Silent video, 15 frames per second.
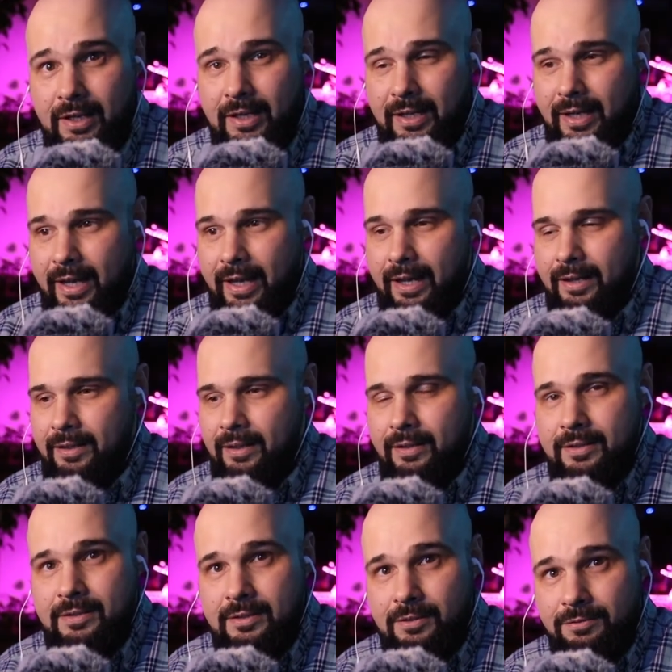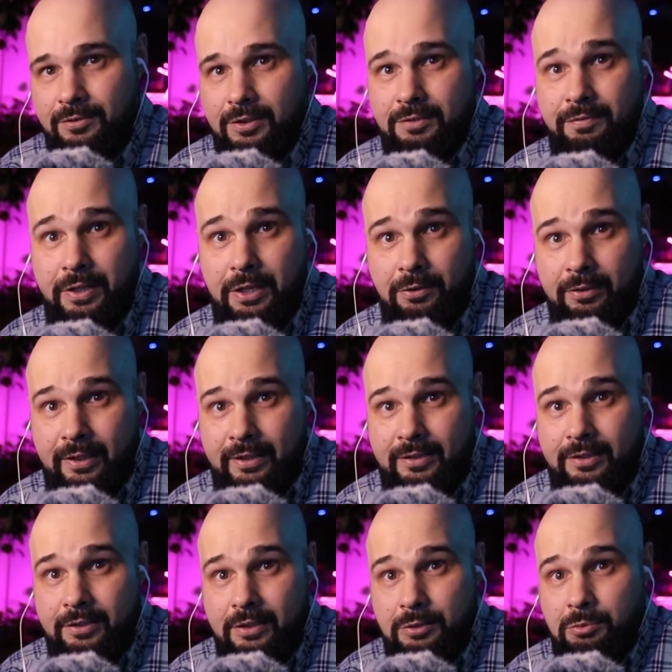And this is the first video in that
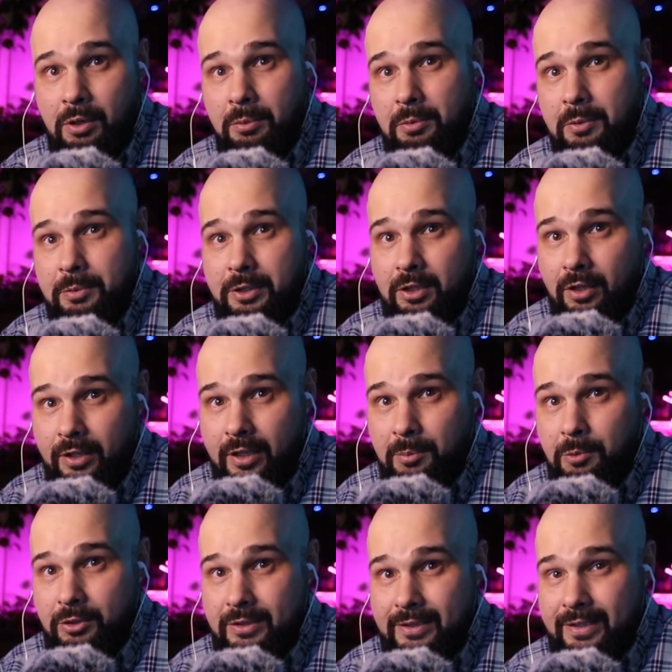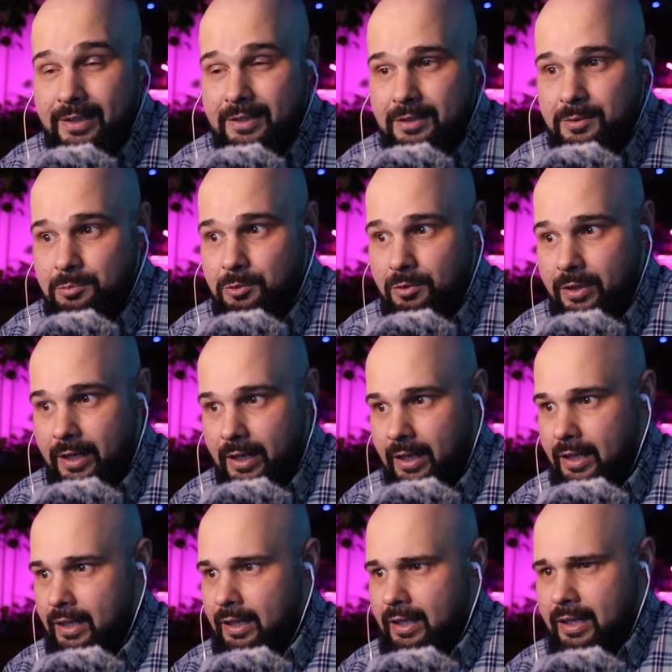series where I'm going to be talking about skin smoothing.
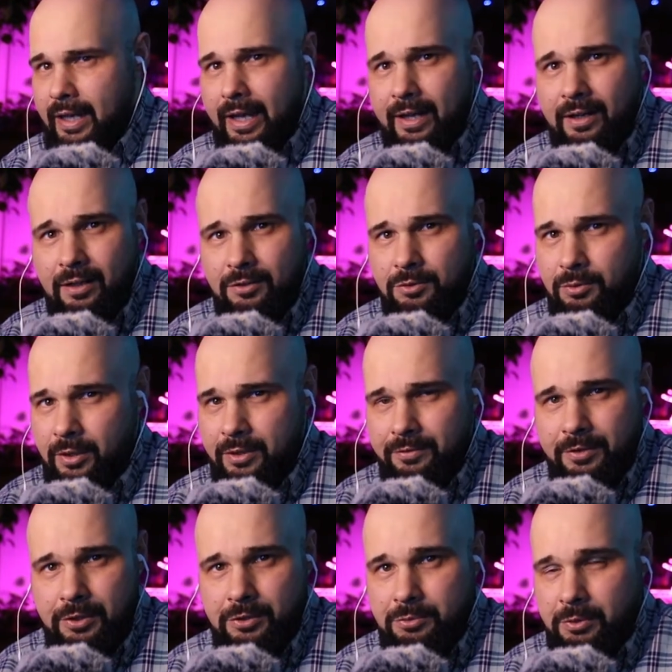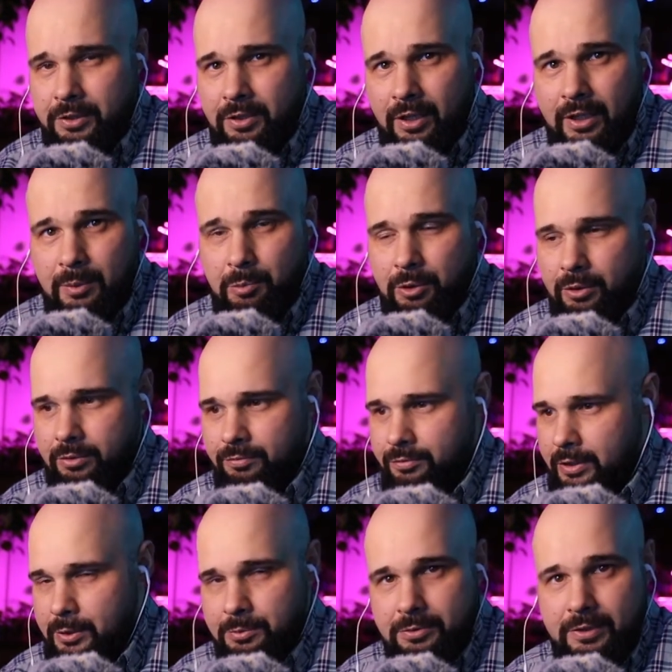And I'll do other videos where I talk about
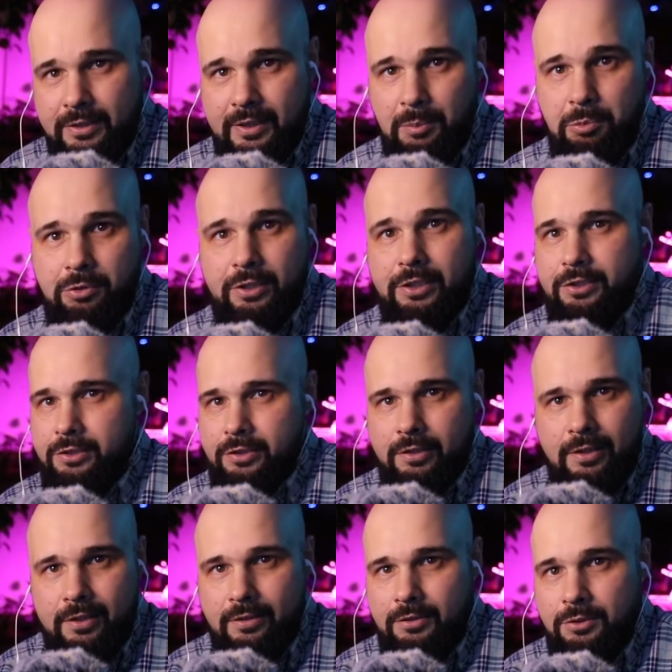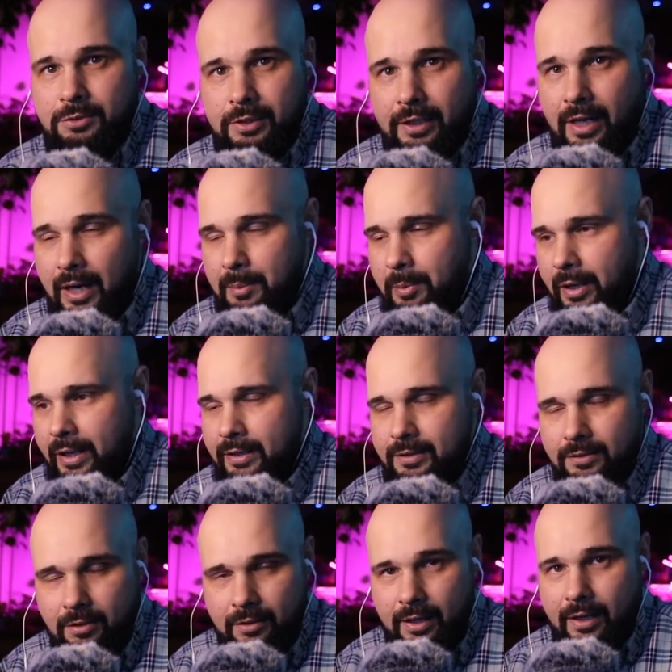frequency separation and using high pass
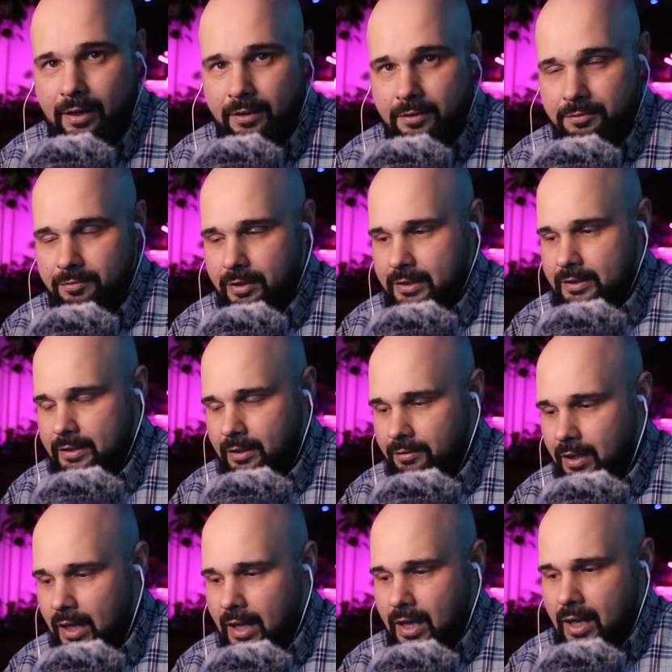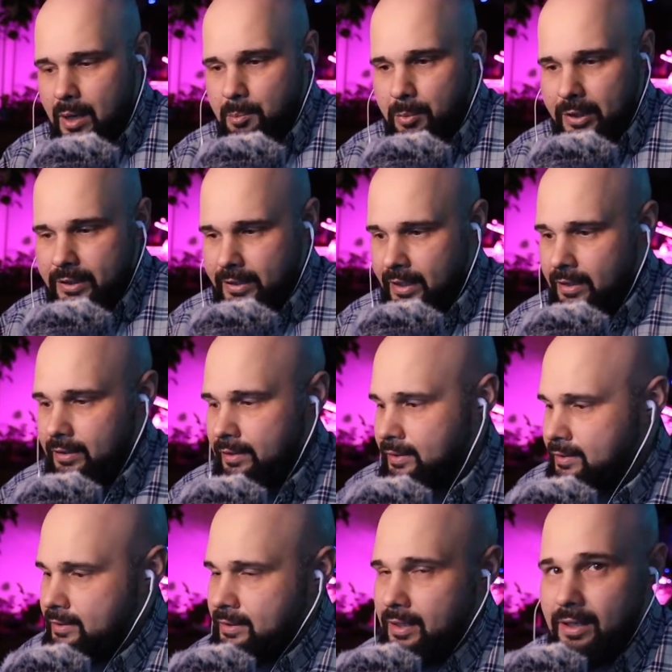and all that other fun stuff. But yeah,
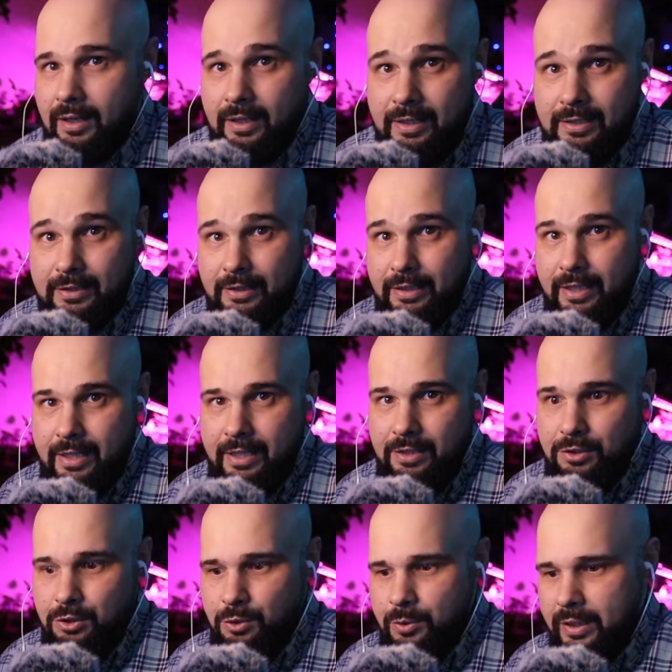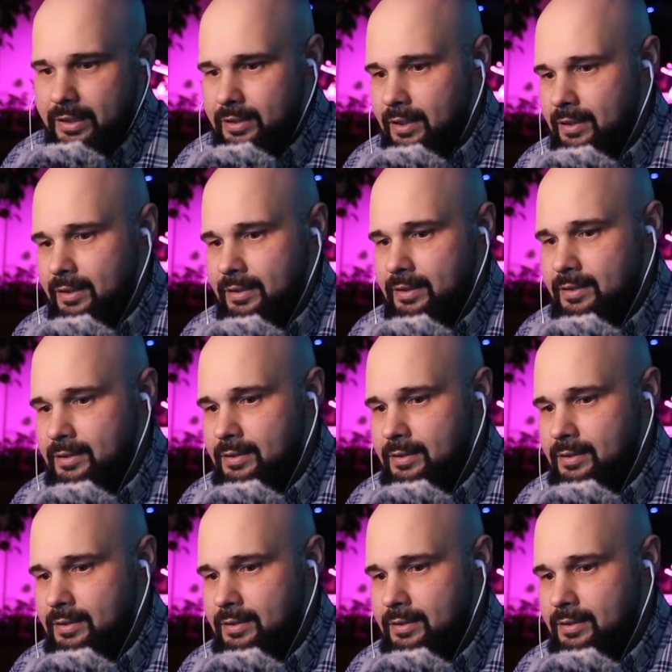let's get into it. This